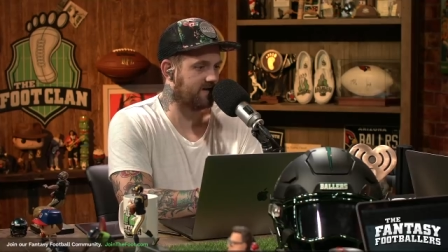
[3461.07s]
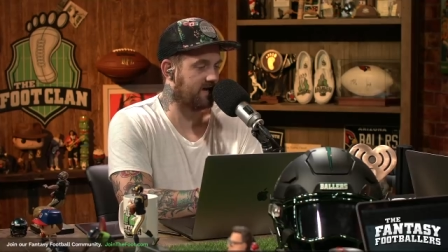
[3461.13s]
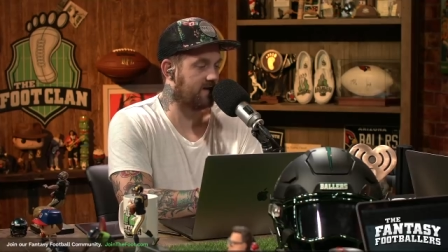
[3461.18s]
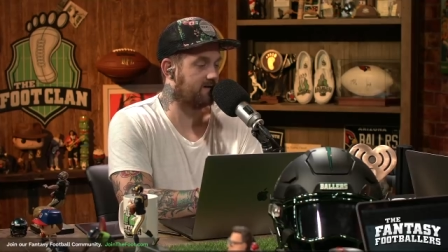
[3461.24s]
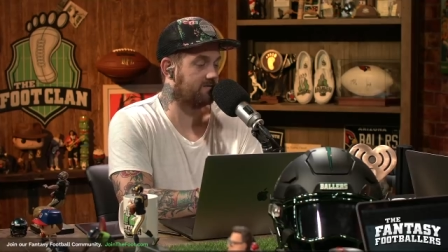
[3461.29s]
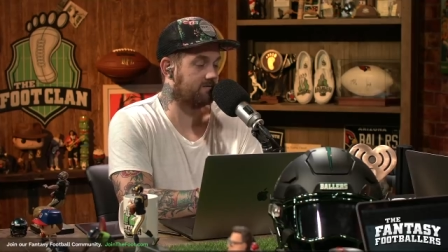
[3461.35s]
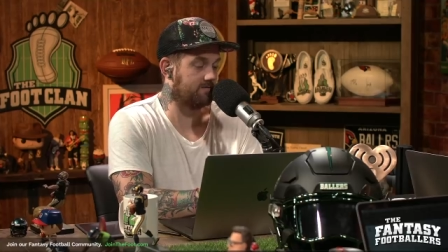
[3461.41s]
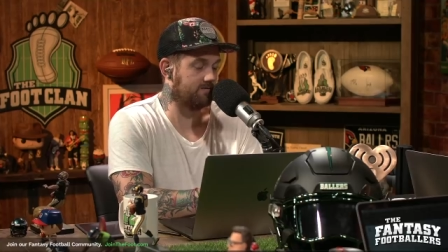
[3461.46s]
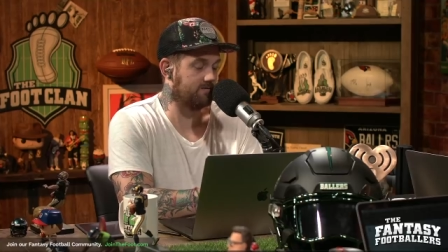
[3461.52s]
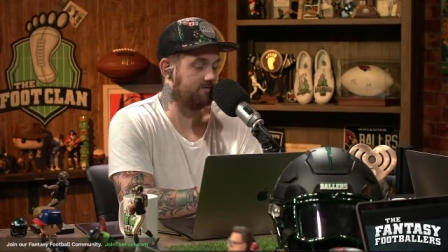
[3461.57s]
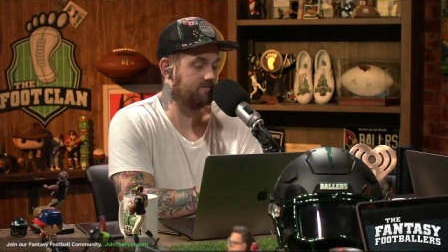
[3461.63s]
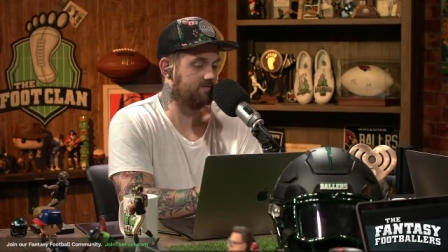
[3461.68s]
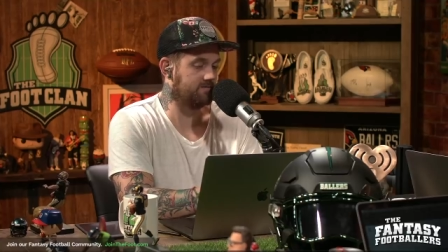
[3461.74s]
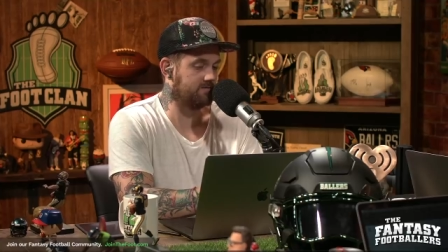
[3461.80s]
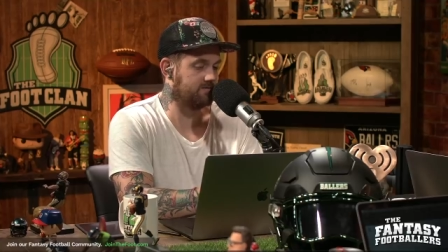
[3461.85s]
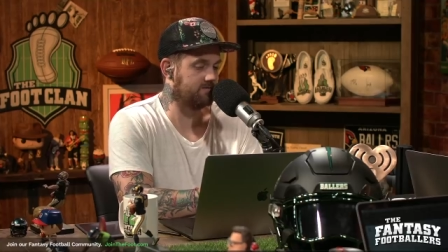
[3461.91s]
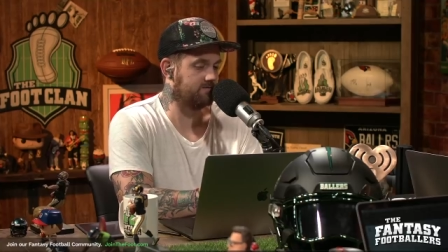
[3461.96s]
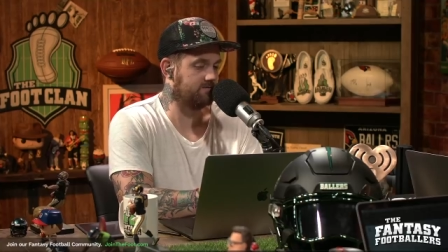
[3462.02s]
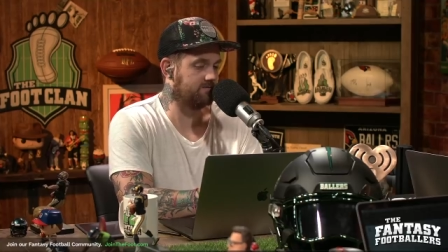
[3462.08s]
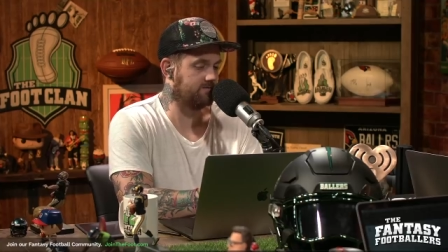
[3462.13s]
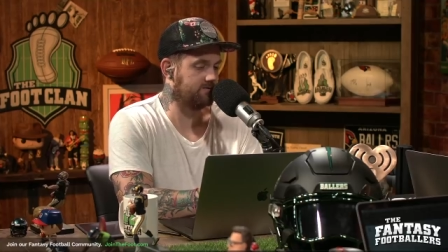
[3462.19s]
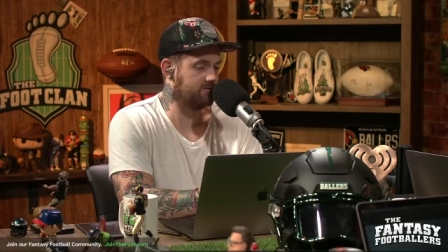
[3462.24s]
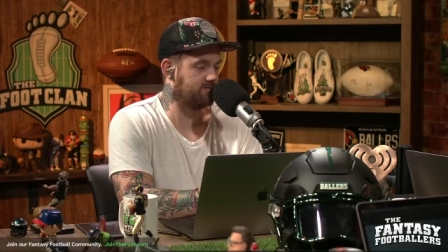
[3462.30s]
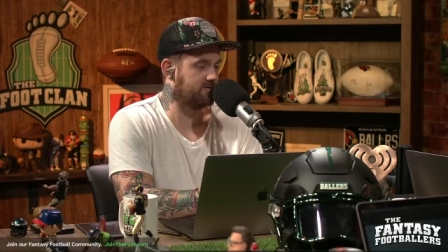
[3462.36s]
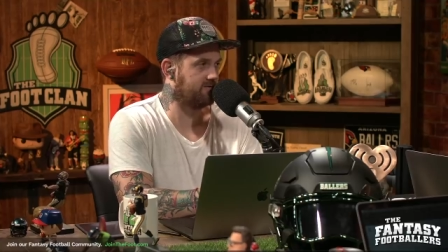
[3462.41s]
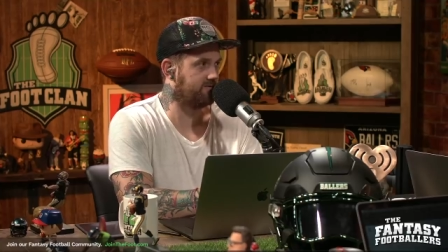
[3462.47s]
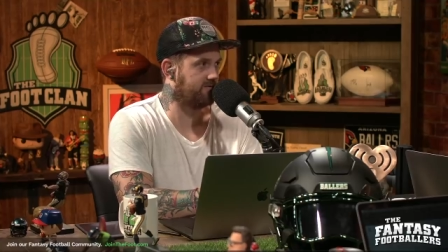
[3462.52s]
And
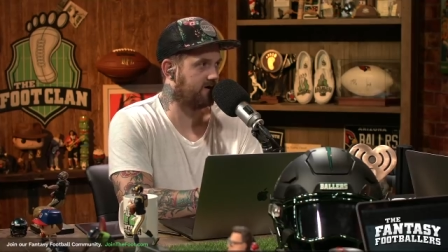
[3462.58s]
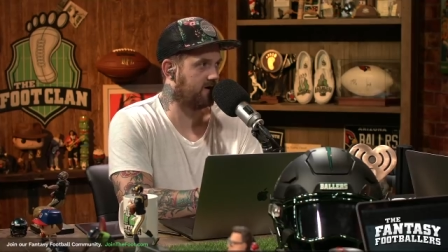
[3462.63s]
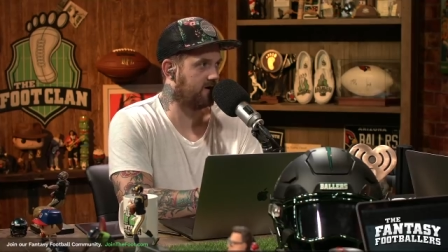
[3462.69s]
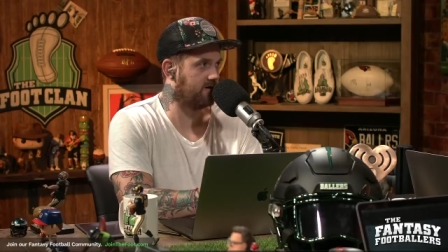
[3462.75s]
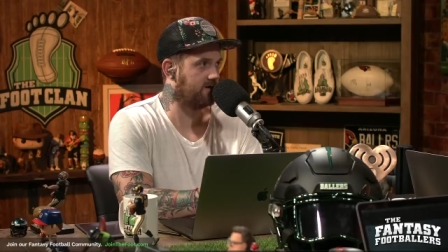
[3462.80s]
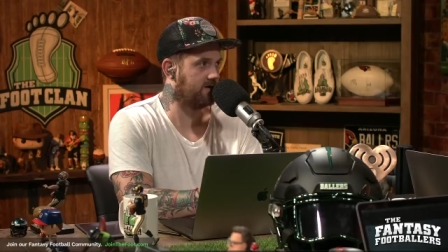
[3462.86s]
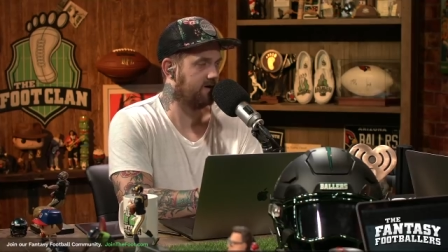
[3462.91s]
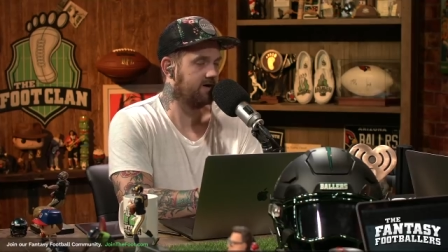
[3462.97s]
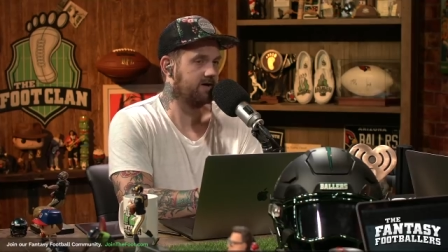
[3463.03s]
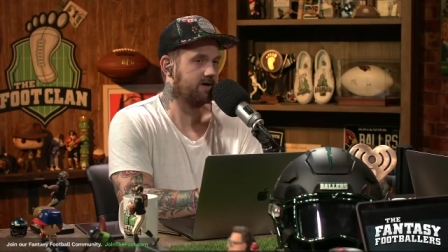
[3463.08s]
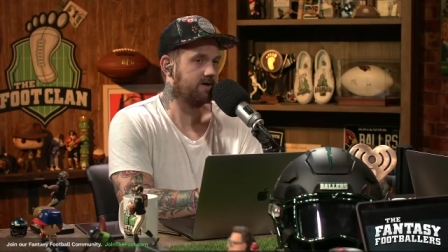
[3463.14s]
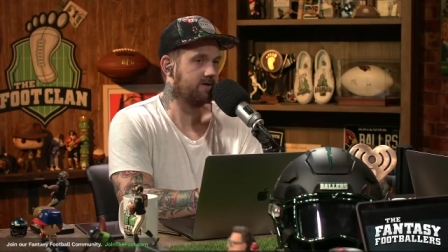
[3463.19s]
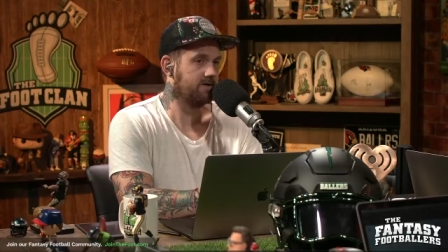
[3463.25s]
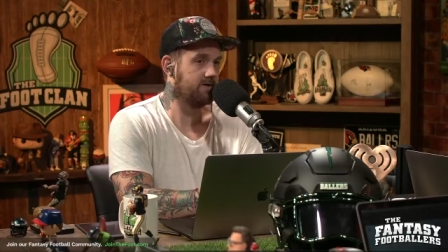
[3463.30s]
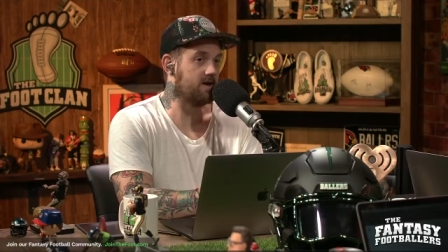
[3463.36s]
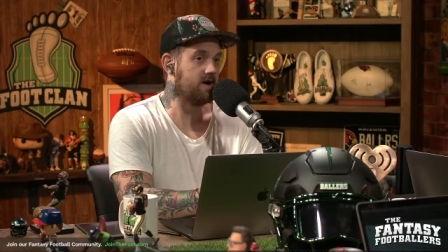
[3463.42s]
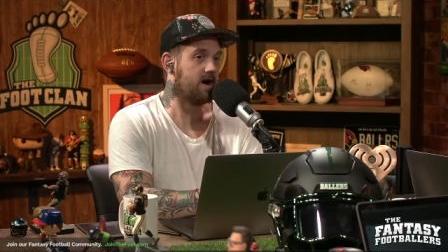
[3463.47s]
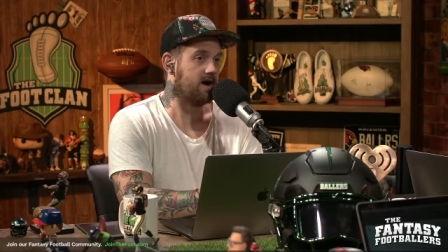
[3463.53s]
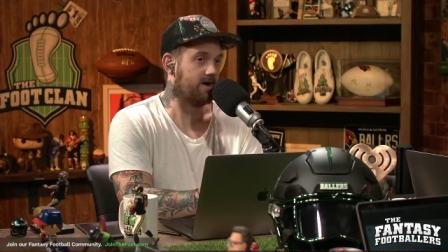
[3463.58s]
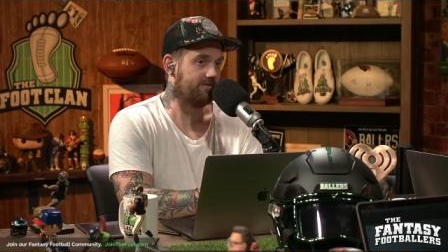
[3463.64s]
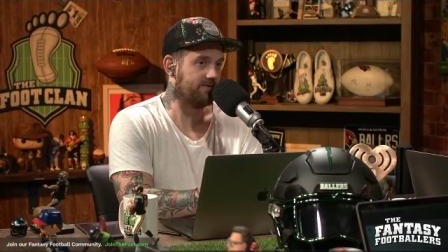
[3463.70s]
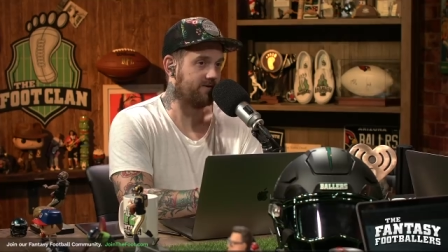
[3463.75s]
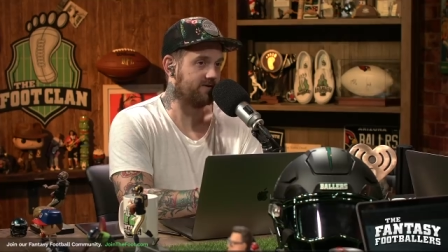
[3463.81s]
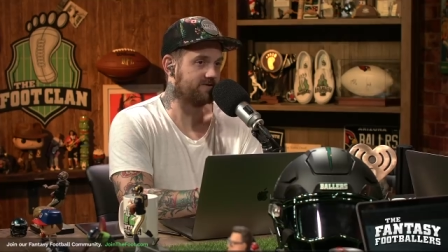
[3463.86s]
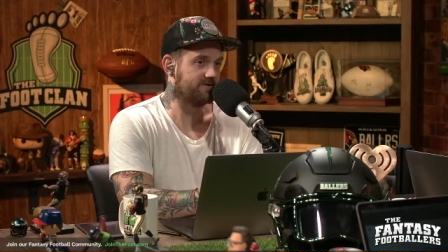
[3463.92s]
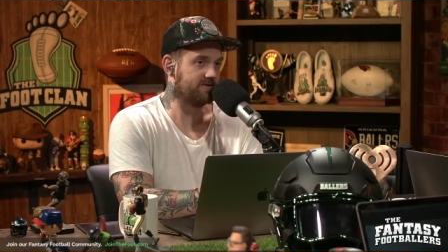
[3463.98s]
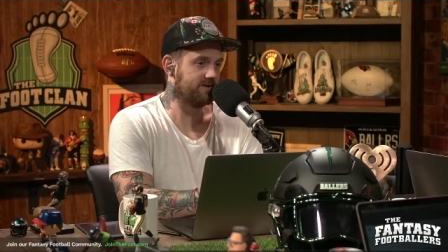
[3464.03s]
to be fair, the
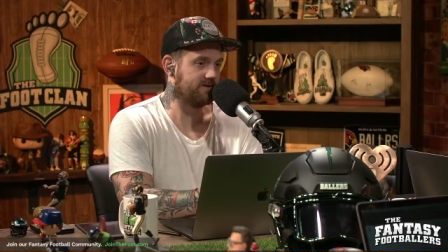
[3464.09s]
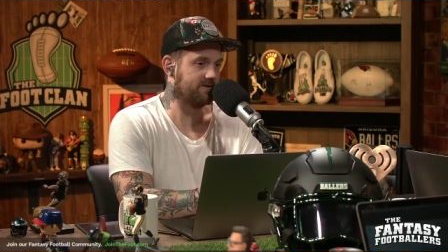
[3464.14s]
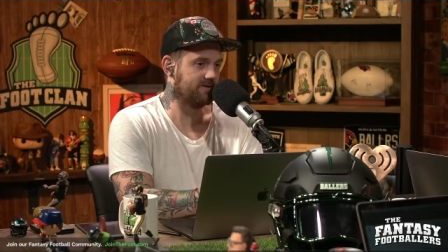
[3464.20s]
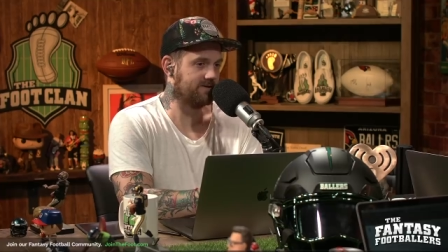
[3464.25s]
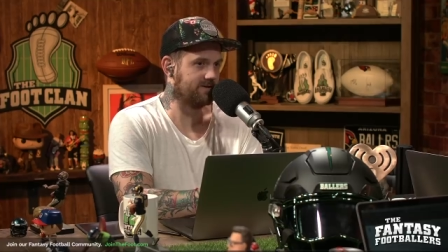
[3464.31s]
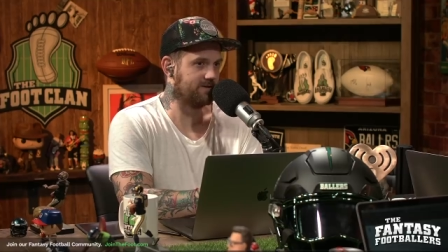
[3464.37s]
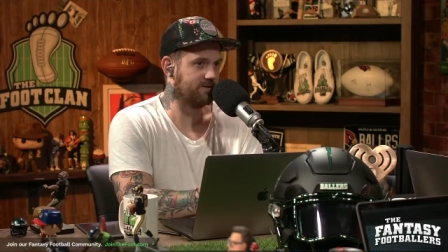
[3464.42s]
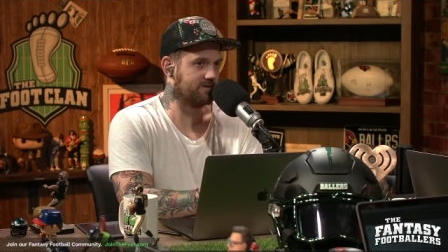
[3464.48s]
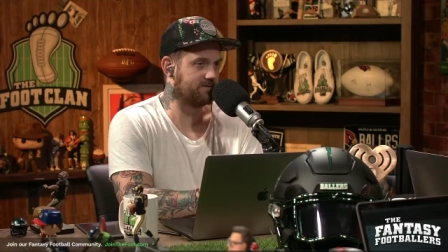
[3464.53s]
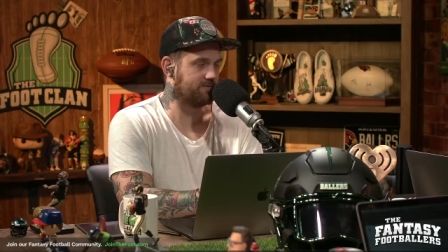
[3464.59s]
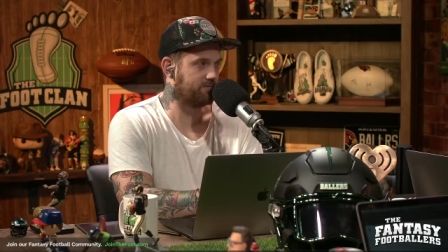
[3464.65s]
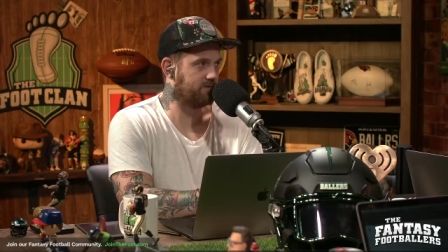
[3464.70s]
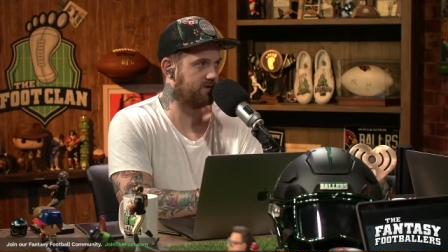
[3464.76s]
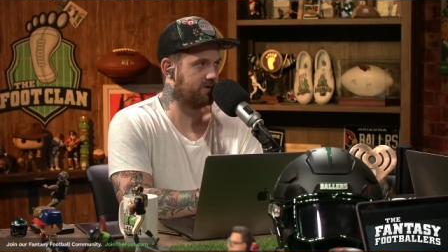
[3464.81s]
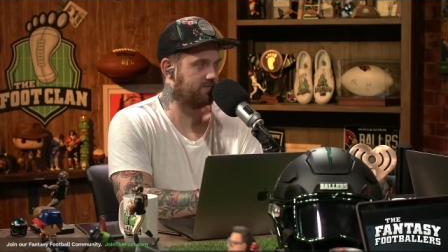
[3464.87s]
offense. It, it looked pretty